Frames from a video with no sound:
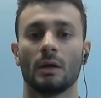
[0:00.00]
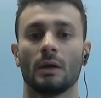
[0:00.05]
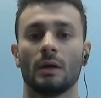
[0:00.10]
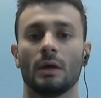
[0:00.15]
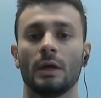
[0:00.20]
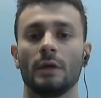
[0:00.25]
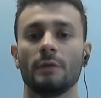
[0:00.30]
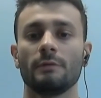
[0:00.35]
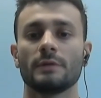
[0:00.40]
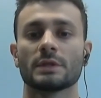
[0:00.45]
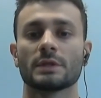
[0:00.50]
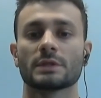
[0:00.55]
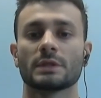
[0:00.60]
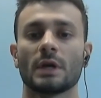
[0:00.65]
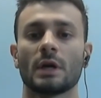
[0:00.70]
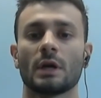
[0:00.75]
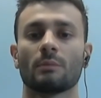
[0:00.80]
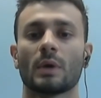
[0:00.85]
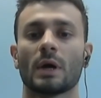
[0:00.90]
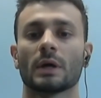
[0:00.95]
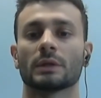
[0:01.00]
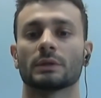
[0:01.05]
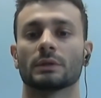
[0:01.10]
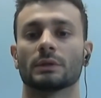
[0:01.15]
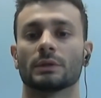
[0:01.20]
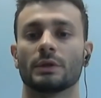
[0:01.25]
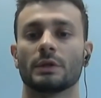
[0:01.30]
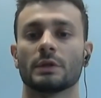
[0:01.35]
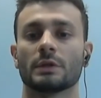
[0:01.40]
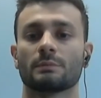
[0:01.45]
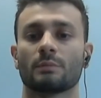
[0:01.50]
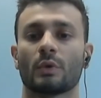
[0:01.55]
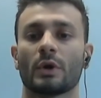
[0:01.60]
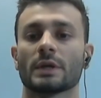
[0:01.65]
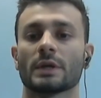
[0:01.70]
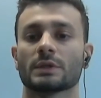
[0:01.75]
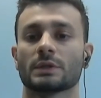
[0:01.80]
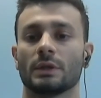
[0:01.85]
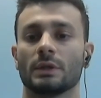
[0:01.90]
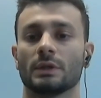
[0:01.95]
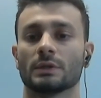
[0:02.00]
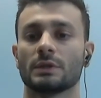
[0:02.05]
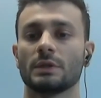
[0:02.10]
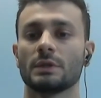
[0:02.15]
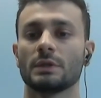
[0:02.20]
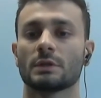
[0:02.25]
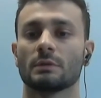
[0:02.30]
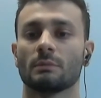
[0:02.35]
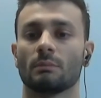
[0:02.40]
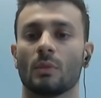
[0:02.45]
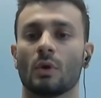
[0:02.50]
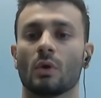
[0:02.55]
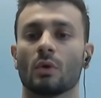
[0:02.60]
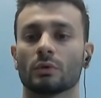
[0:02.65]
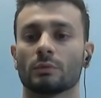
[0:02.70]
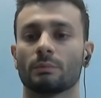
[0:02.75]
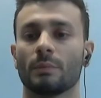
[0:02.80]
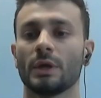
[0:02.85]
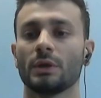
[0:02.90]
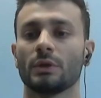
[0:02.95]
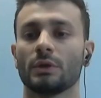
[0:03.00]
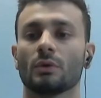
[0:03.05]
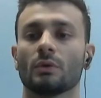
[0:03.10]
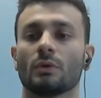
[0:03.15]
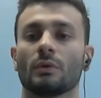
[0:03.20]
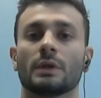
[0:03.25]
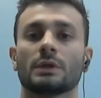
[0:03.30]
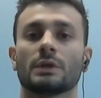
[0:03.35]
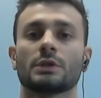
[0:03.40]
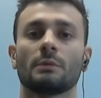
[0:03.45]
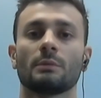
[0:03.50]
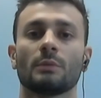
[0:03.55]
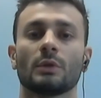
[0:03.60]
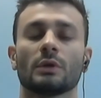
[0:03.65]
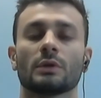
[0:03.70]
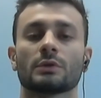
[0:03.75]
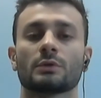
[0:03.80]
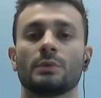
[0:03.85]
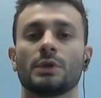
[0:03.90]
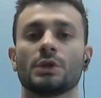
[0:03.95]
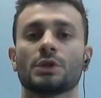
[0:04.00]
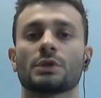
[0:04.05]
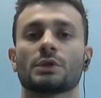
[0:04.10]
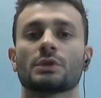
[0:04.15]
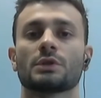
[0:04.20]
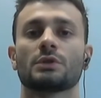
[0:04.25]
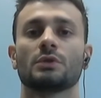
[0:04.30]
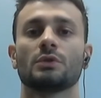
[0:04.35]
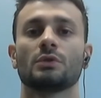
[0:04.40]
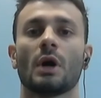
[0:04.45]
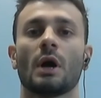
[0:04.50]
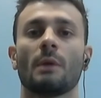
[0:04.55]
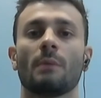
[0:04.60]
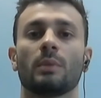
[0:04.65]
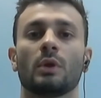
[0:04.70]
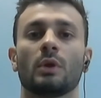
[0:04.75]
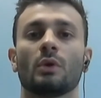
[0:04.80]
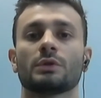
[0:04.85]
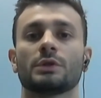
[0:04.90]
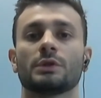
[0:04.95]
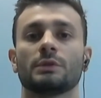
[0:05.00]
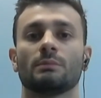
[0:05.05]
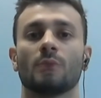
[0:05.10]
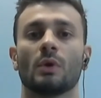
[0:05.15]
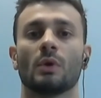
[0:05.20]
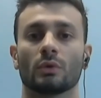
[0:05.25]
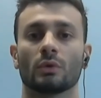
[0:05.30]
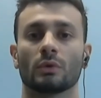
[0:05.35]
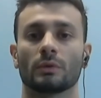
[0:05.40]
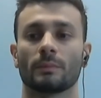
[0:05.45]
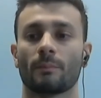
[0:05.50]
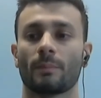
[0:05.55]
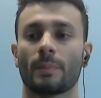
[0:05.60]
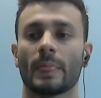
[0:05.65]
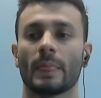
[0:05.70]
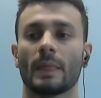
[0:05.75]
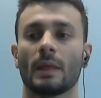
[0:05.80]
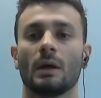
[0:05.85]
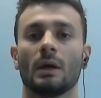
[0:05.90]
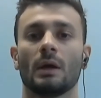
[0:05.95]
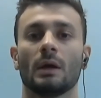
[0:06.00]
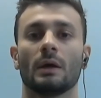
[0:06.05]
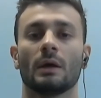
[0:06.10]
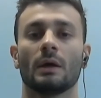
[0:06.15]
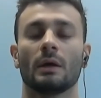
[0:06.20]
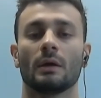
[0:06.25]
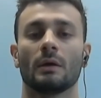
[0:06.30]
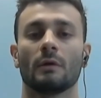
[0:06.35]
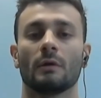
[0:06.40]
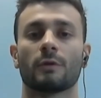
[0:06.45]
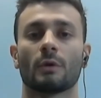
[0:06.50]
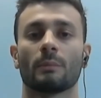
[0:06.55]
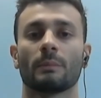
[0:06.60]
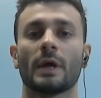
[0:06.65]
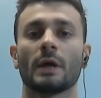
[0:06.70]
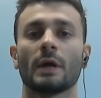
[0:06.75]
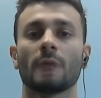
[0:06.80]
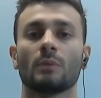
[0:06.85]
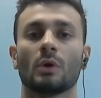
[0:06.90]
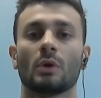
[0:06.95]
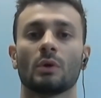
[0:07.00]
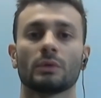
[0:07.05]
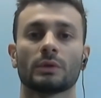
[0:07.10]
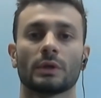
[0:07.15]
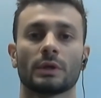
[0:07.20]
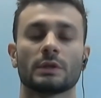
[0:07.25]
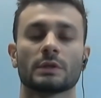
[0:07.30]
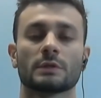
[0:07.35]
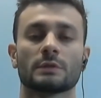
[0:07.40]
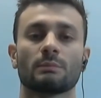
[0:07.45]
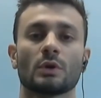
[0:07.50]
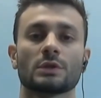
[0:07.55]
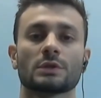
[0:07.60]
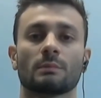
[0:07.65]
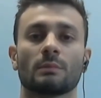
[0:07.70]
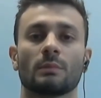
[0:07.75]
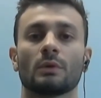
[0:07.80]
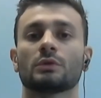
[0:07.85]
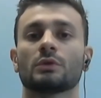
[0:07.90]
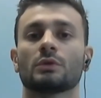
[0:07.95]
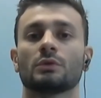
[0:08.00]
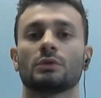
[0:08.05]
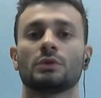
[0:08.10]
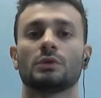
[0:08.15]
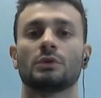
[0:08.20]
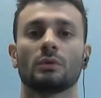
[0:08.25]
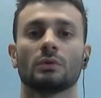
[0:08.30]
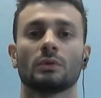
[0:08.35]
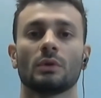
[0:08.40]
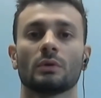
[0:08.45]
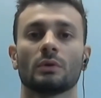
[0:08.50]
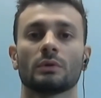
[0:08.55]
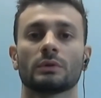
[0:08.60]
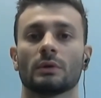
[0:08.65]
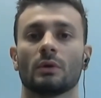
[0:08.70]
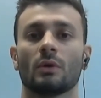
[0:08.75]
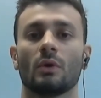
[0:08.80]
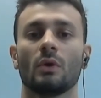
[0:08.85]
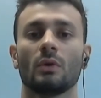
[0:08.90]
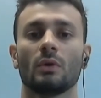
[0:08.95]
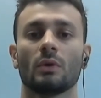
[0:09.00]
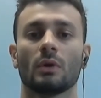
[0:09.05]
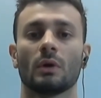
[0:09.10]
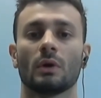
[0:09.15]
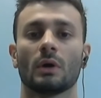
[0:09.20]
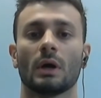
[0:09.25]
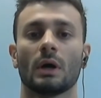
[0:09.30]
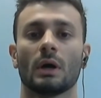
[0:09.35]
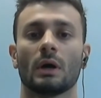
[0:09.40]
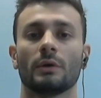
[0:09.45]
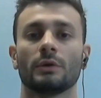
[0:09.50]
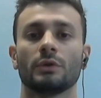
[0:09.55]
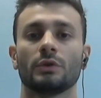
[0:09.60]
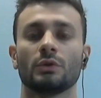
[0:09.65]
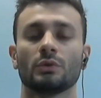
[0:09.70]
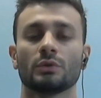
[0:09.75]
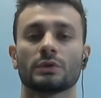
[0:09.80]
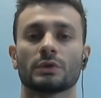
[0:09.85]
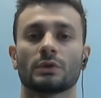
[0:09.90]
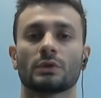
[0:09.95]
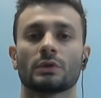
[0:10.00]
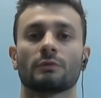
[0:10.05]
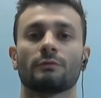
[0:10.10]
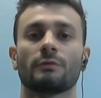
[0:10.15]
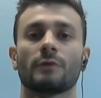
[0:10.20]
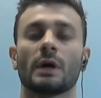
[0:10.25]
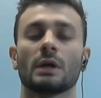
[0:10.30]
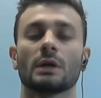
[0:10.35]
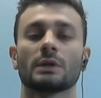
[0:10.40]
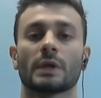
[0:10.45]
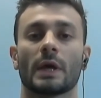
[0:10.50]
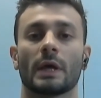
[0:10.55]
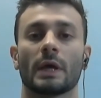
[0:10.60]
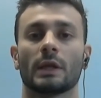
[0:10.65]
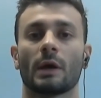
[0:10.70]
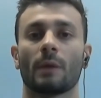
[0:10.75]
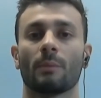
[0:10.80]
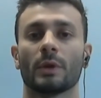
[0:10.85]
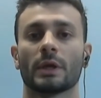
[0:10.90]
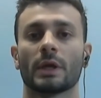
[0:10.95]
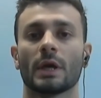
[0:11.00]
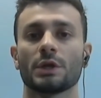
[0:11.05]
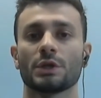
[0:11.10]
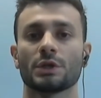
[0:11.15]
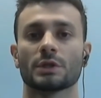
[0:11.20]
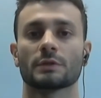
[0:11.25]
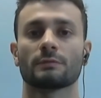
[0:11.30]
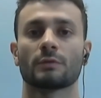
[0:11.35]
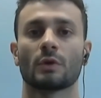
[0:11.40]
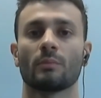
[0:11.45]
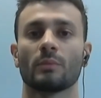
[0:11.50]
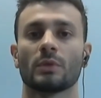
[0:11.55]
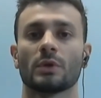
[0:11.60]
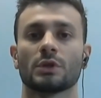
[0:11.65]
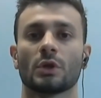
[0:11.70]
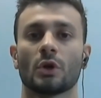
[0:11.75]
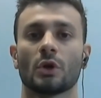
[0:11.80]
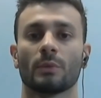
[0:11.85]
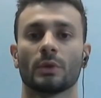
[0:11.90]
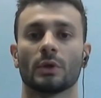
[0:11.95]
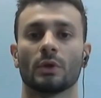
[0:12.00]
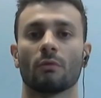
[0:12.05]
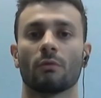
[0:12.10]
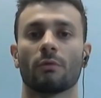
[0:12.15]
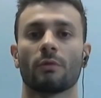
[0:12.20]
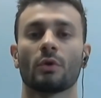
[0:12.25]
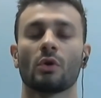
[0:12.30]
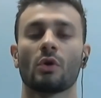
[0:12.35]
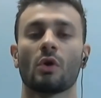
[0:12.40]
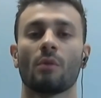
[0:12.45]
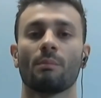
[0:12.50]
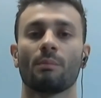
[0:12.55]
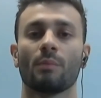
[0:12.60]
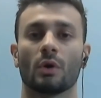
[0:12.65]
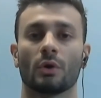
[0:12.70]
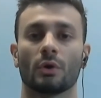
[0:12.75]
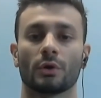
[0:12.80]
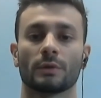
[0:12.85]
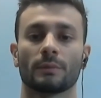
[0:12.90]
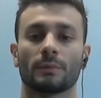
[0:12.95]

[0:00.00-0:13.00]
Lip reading: If the start button is pressed in system mode menu, the terminal switches to uploading mode. From that mode, it is possible to download all user files and applications from the terminal through COM-port.